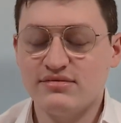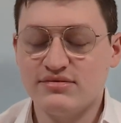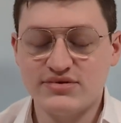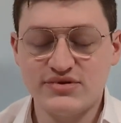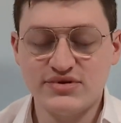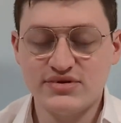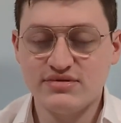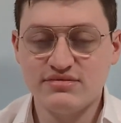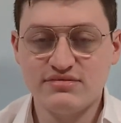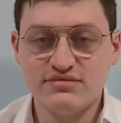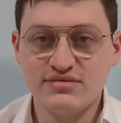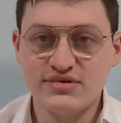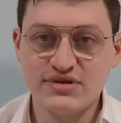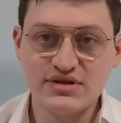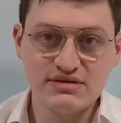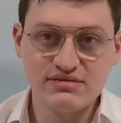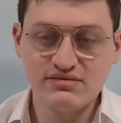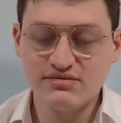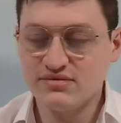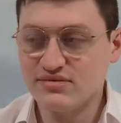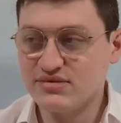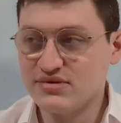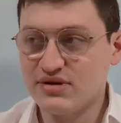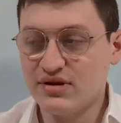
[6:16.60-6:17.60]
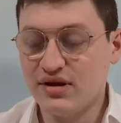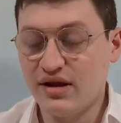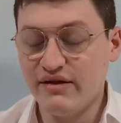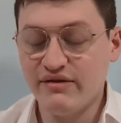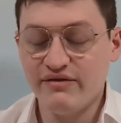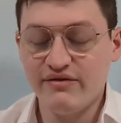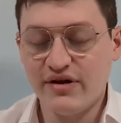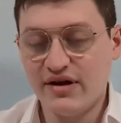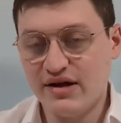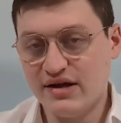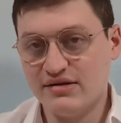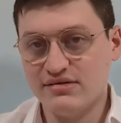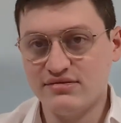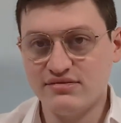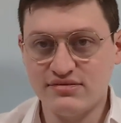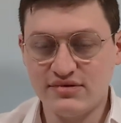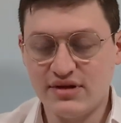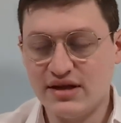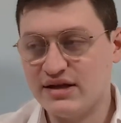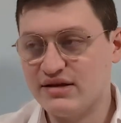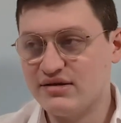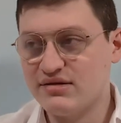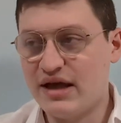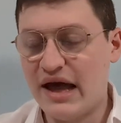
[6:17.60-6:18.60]
Okay, fine.
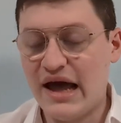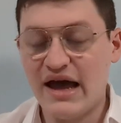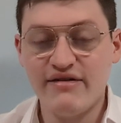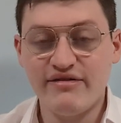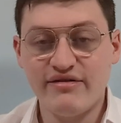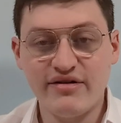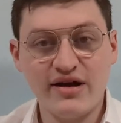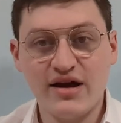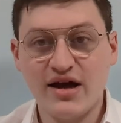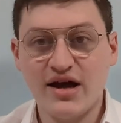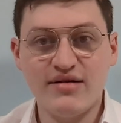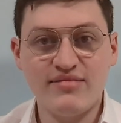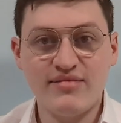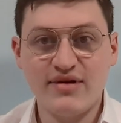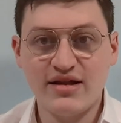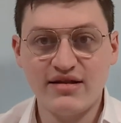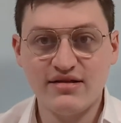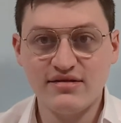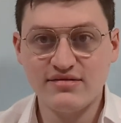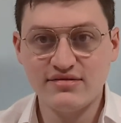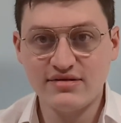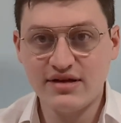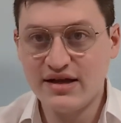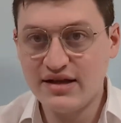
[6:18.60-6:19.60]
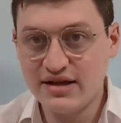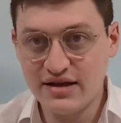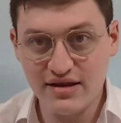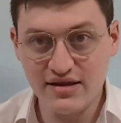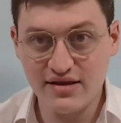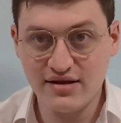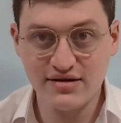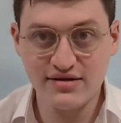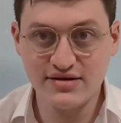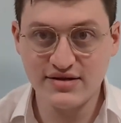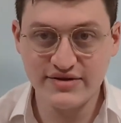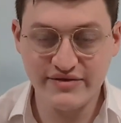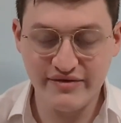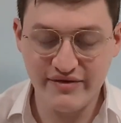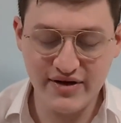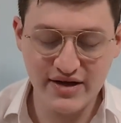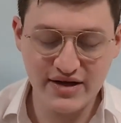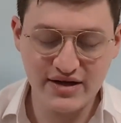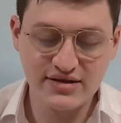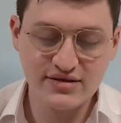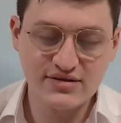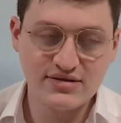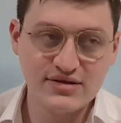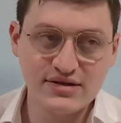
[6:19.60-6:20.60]
Like half a comment. Anything. It's
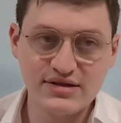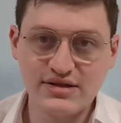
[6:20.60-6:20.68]
fine.